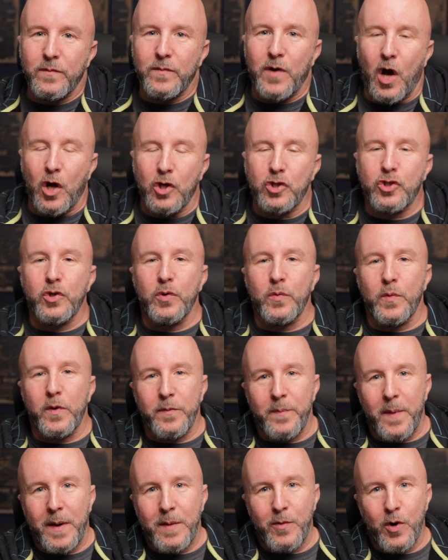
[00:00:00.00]
I'll shoot
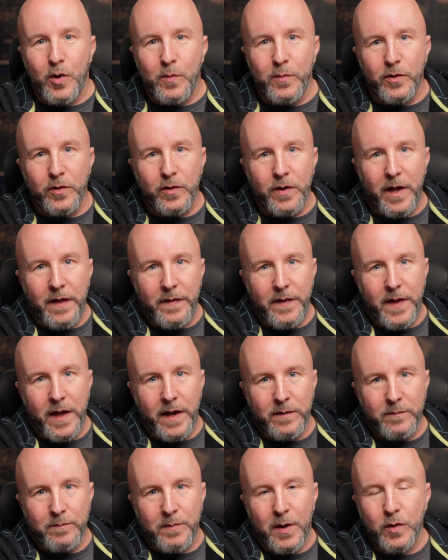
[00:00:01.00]
with my mobile and
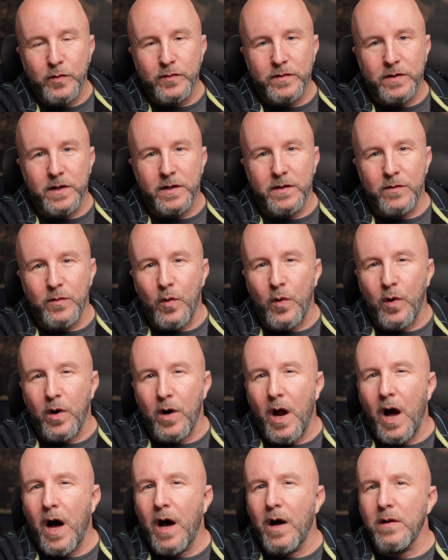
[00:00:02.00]
then post it,
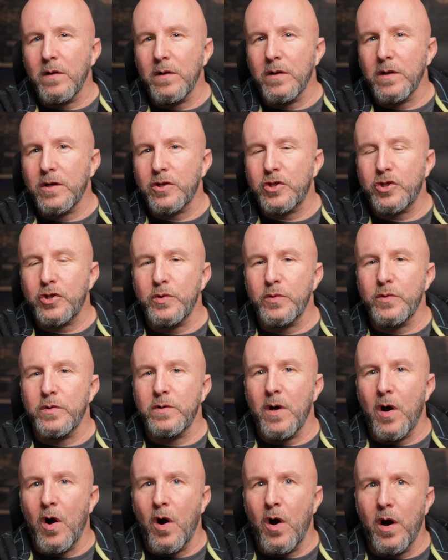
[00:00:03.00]
or I'll shoot
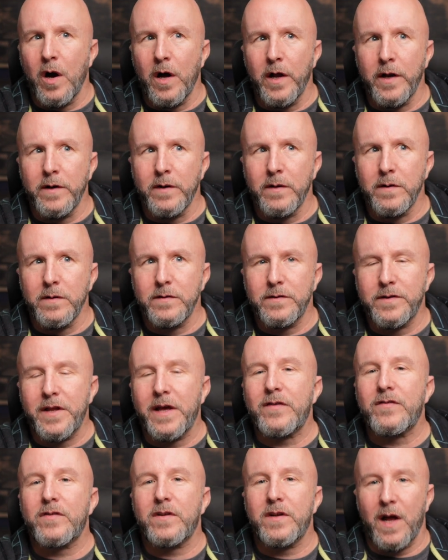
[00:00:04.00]
on
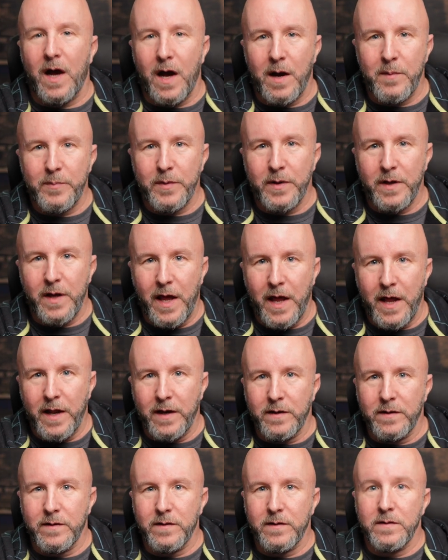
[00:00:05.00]
desktop
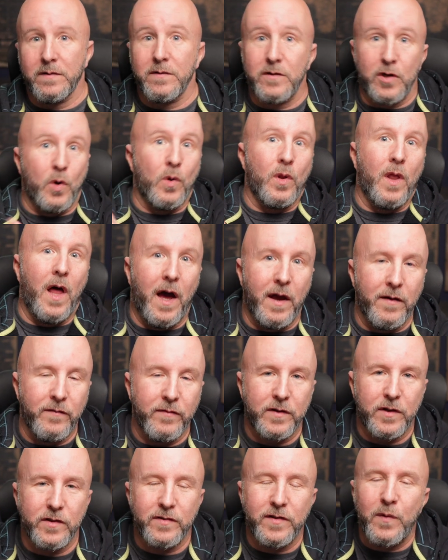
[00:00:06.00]
and go
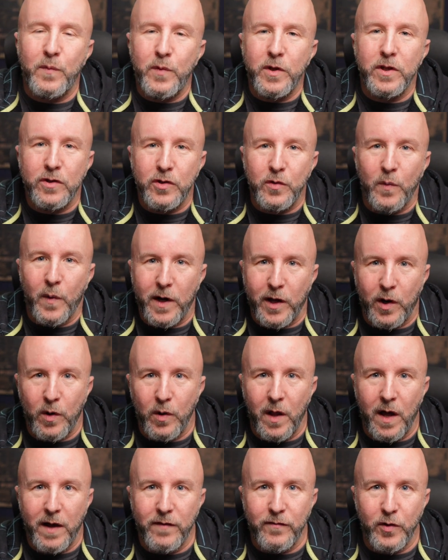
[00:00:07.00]
live, because I really do want to go
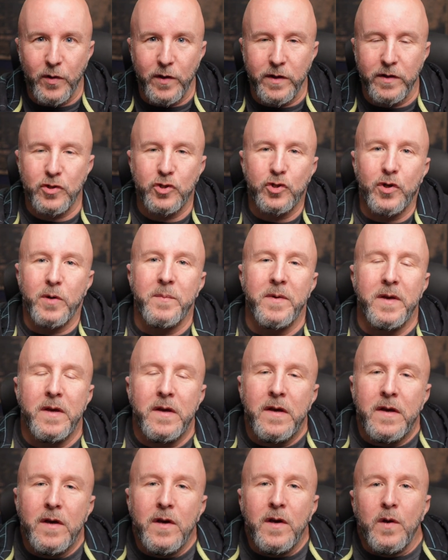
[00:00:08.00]
live during this trip.
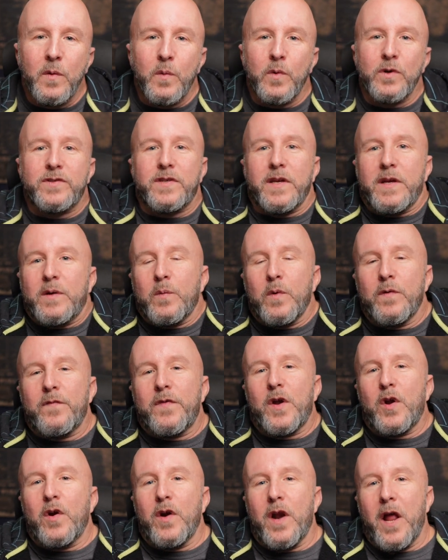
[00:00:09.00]
We'll see. We'll
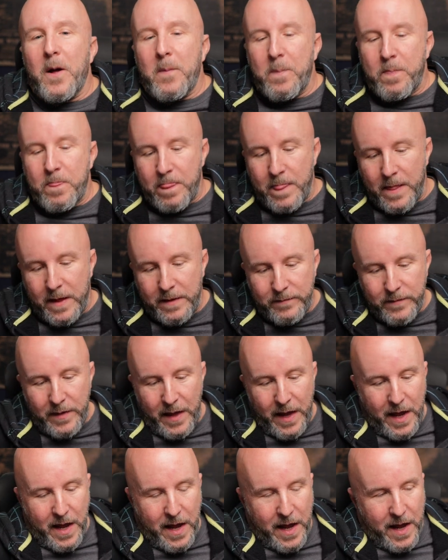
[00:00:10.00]
figure it out.
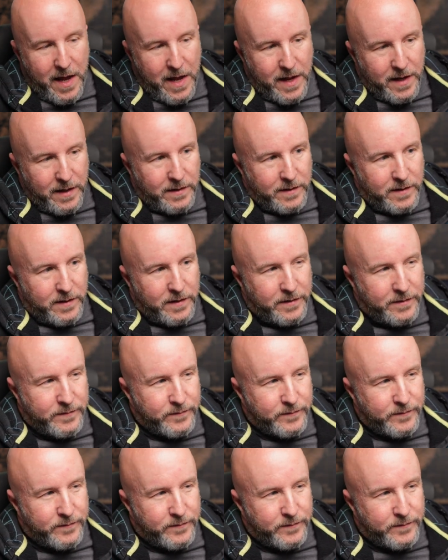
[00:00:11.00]
And